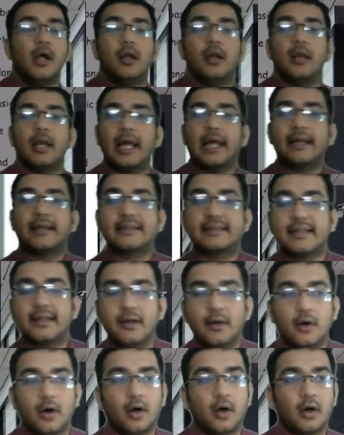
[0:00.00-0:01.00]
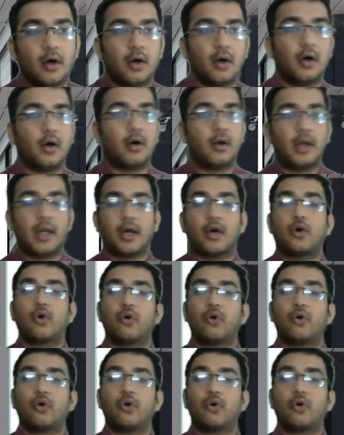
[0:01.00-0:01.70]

like say like